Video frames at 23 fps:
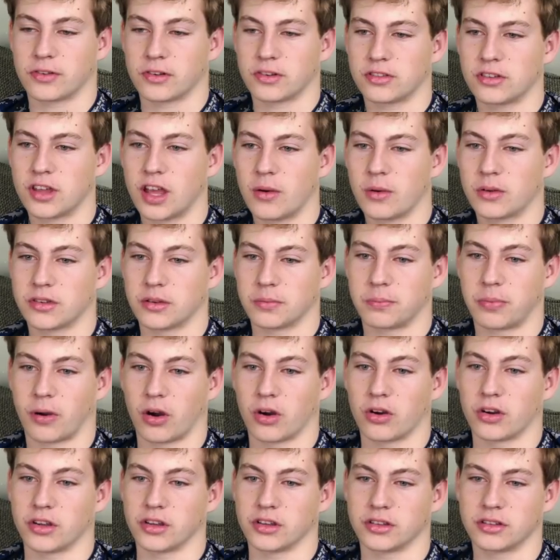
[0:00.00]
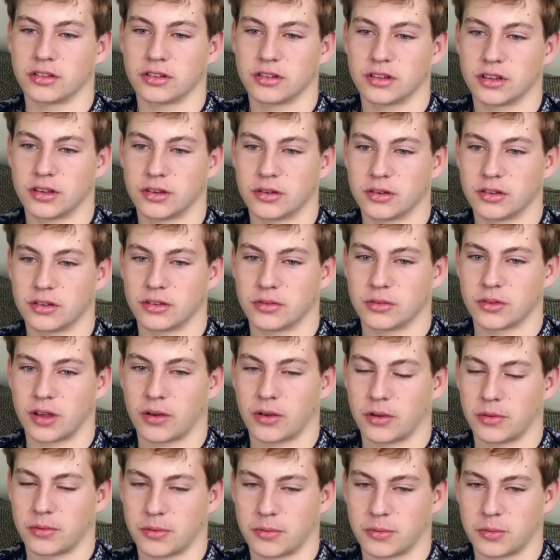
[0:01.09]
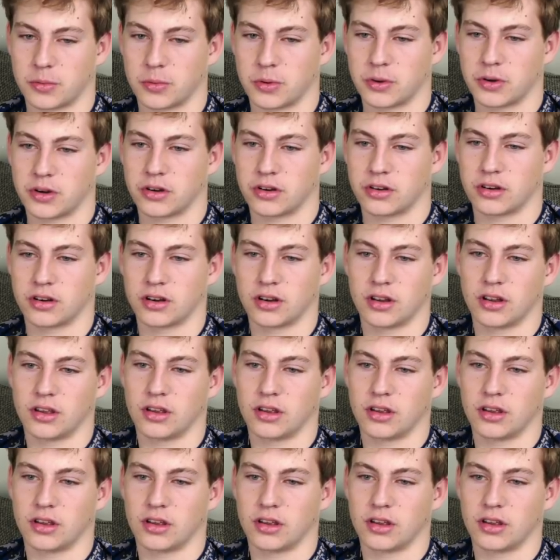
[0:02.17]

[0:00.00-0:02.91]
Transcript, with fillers: First night was a party. It was, I remember we were